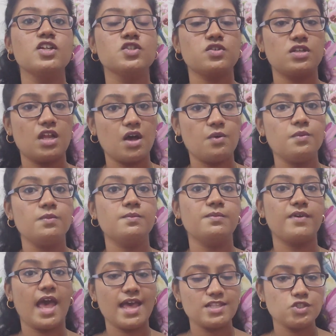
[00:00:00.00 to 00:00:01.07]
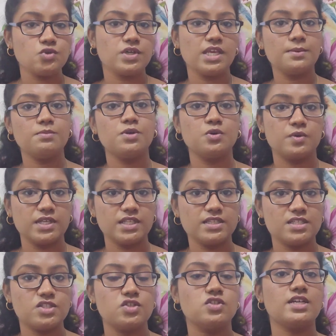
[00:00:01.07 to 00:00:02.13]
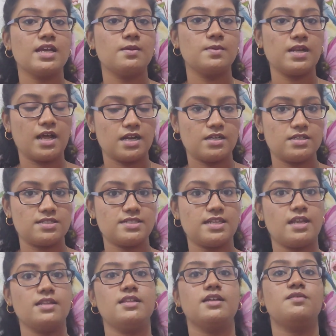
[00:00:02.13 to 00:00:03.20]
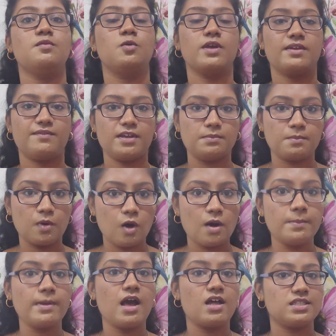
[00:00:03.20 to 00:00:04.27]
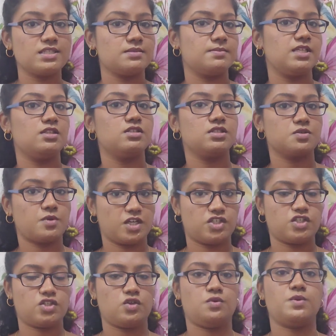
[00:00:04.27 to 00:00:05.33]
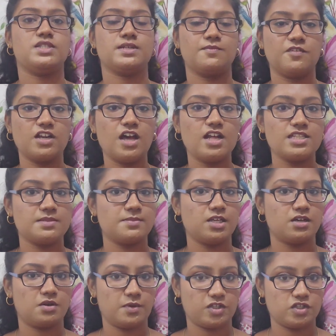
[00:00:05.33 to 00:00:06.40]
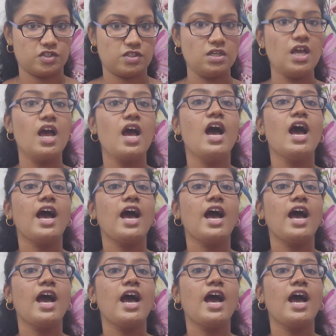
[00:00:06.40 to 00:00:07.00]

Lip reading: So now, as you keep doing this, your child will understand that, okay, when mom asks me this question or when someone asks me a question,